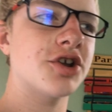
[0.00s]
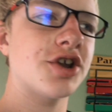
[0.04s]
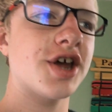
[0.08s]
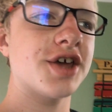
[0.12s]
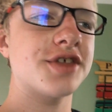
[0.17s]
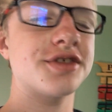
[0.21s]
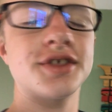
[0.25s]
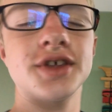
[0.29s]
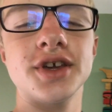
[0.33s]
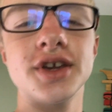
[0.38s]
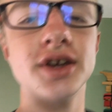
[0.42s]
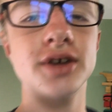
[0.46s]
I
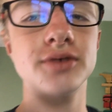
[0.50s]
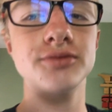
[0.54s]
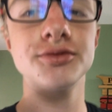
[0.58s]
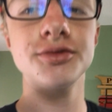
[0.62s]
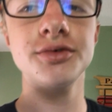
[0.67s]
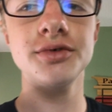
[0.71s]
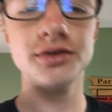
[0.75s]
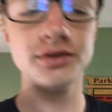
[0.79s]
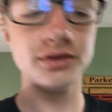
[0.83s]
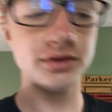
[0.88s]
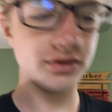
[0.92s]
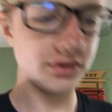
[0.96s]
think I'm
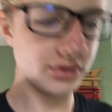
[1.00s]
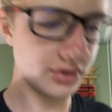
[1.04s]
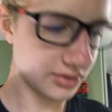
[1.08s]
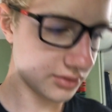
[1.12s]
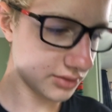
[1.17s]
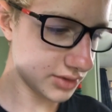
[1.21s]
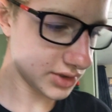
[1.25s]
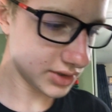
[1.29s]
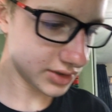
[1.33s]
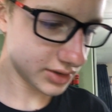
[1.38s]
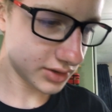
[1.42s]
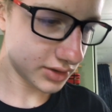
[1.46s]

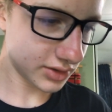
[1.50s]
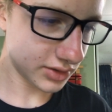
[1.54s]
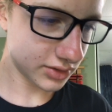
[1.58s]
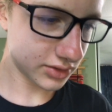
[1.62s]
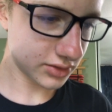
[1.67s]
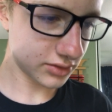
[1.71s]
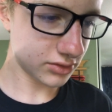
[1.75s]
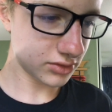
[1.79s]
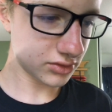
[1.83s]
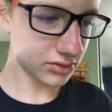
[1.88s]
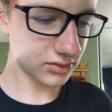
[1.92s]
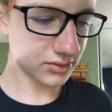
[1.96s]
going
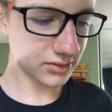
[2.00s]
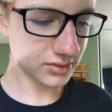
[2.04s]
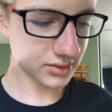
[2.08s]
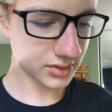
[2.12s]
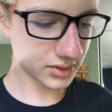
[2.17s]
to